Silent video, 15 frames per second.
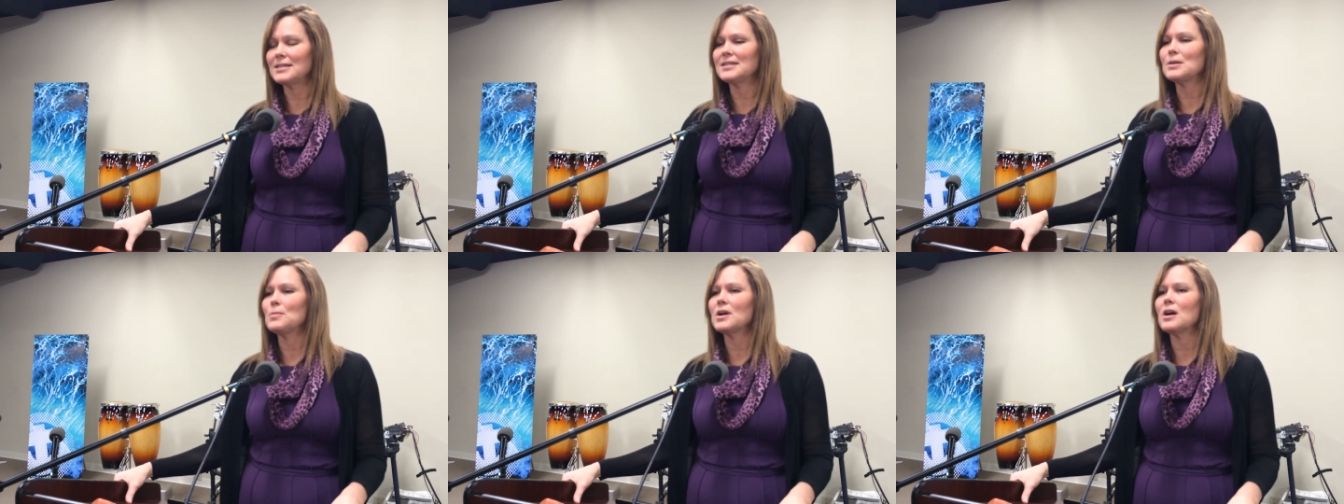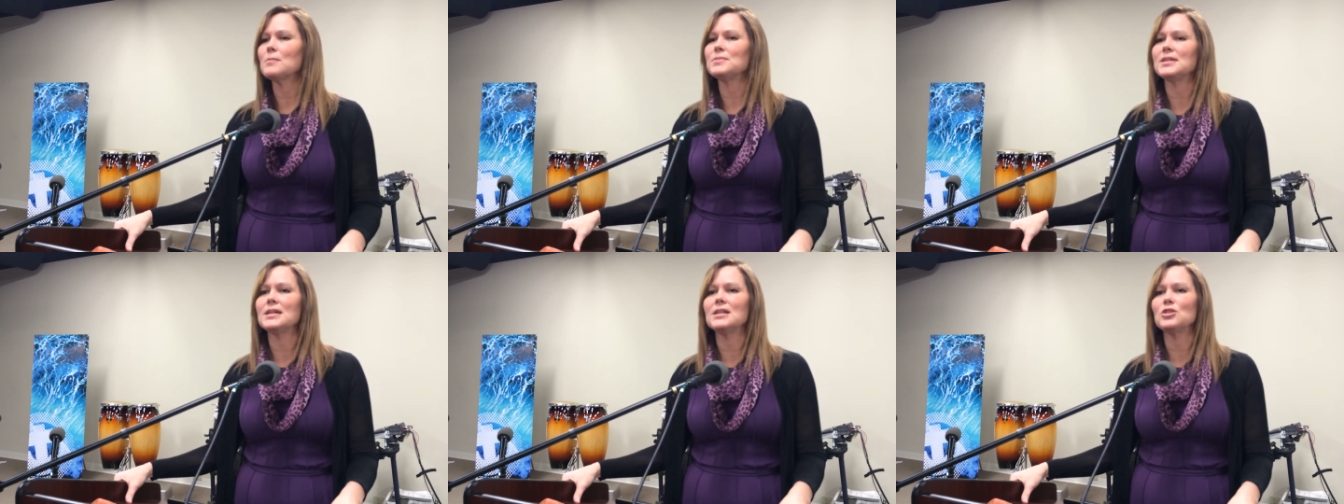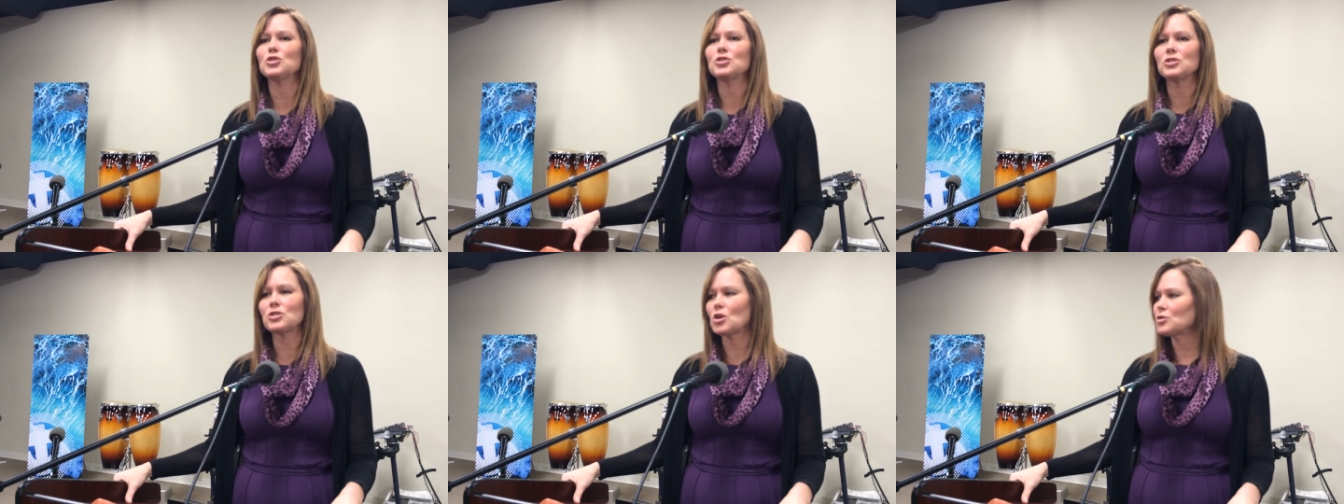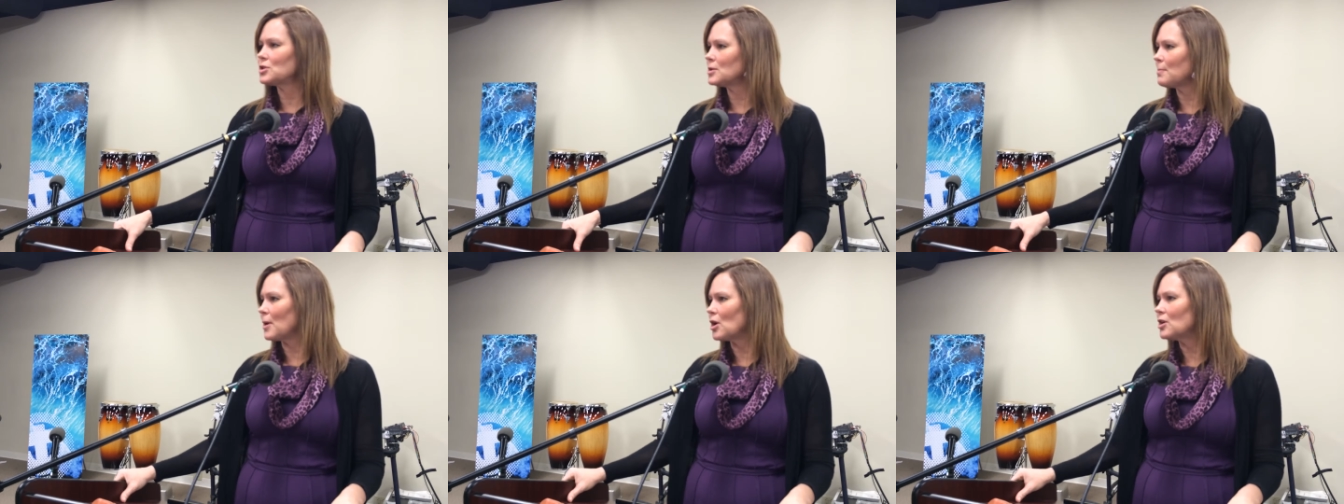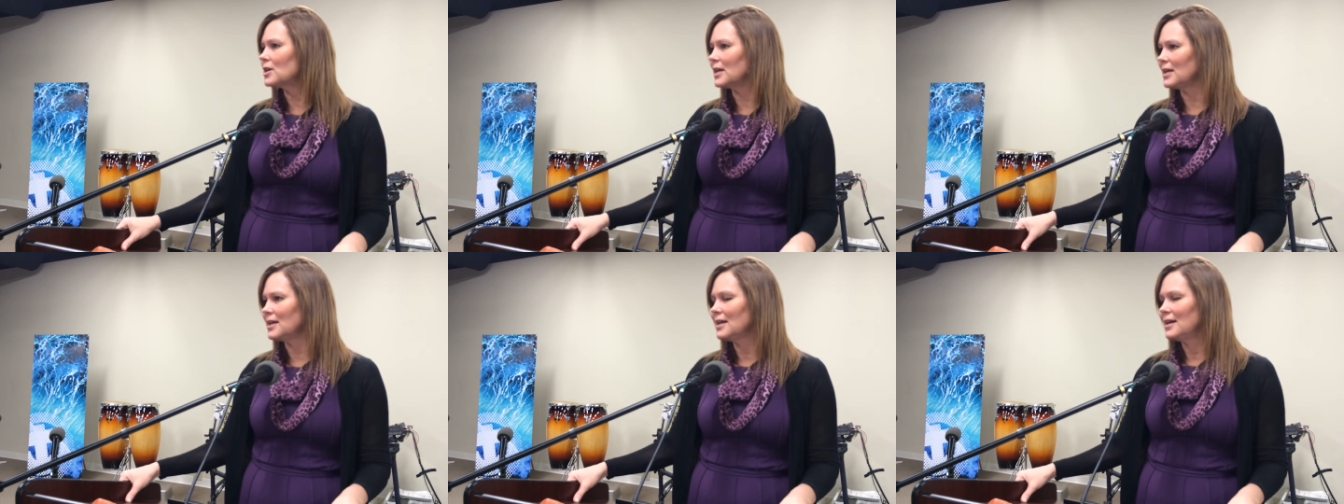And someone comes in and starts to
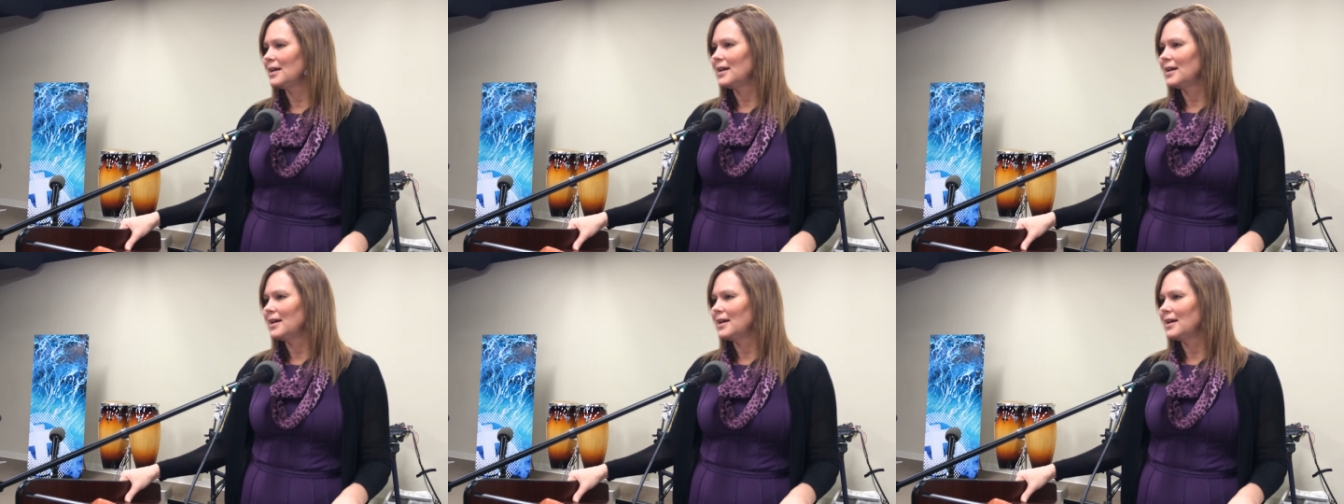bargain,